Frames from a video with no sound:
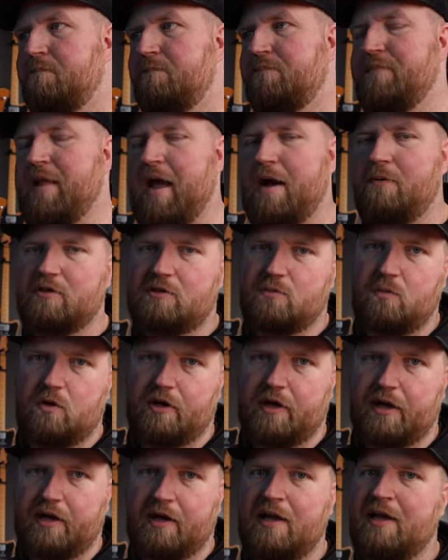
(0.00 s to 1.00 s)
Now it's
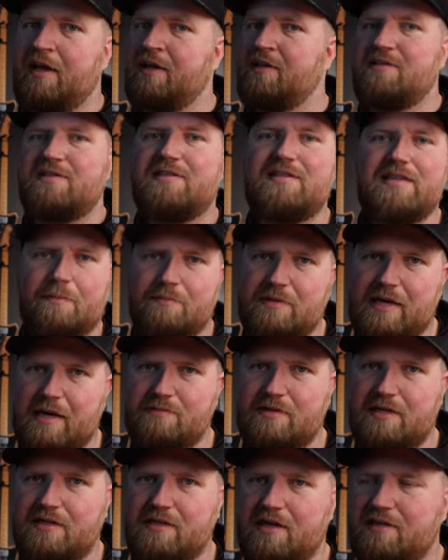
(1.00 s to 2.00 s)
working.
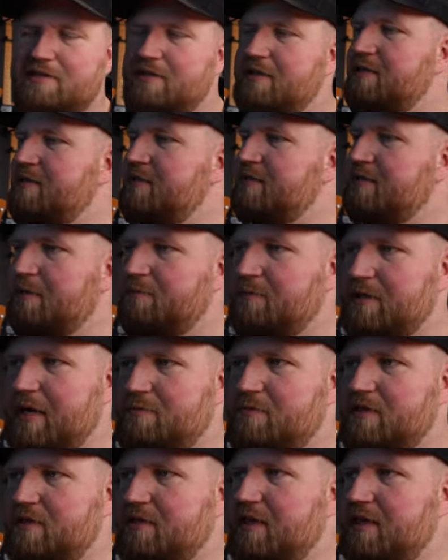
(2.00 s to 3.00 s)
Sometimes it does it,
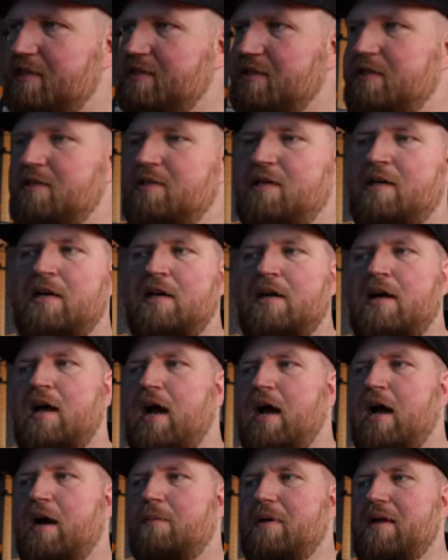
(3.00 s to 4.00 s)
sometimes it doesn't.
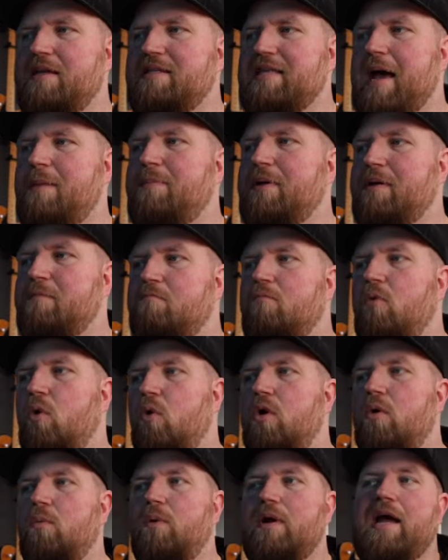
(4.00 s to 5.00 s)
It's happened
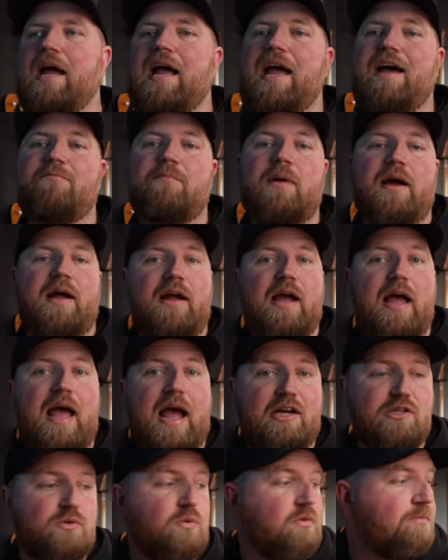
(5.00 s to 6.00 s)
more when I have my
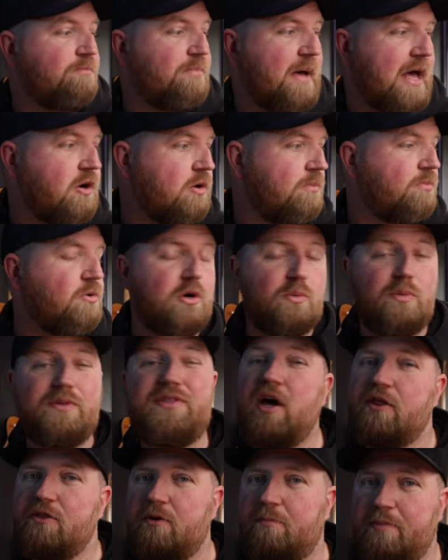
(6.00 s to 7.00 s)
actual pedal board with
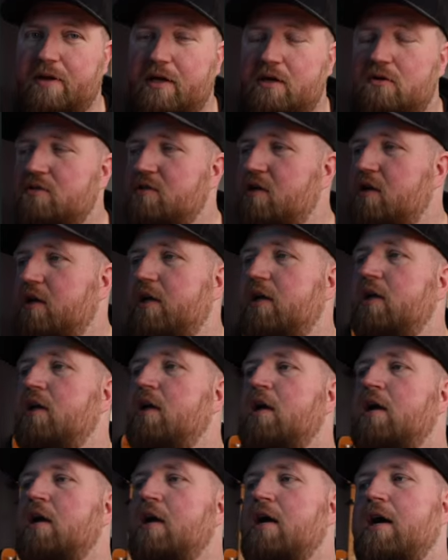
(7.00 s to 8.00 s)
other pedals on it.
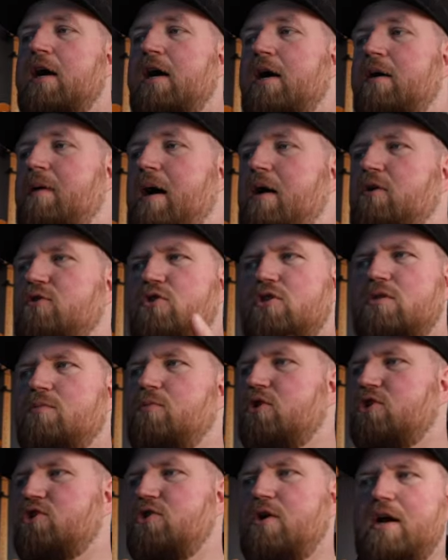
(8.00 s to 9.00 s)
I'll do some
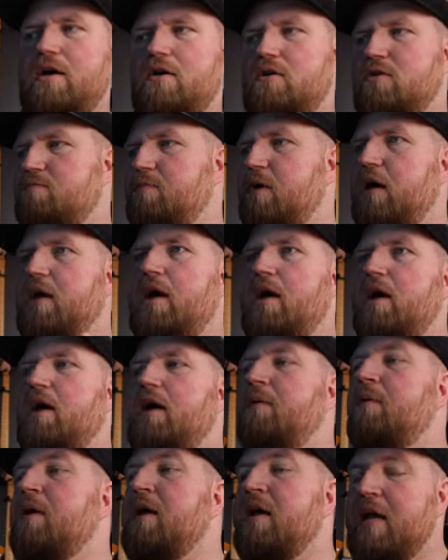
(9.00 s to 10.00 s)
more trials,
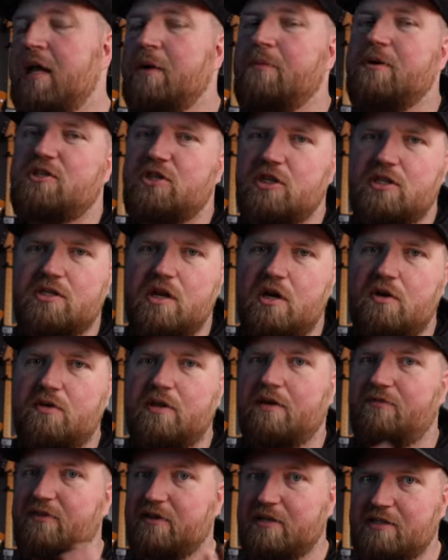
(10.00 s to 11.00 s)
but anyways, just know
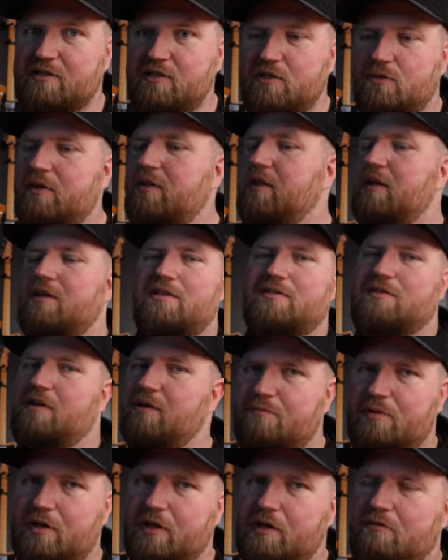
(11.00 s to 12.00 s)
that if it doesn't do anything, just
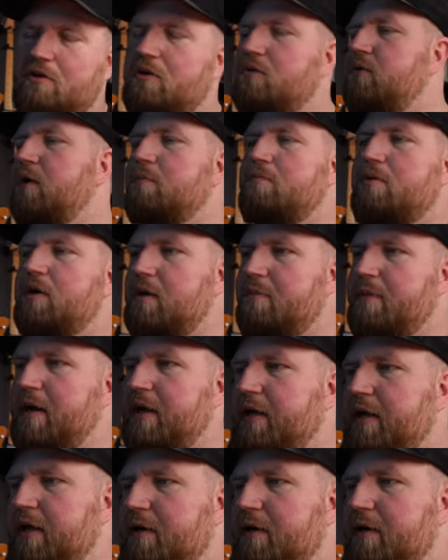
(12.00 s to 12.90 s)
unplug it real quick, plug it back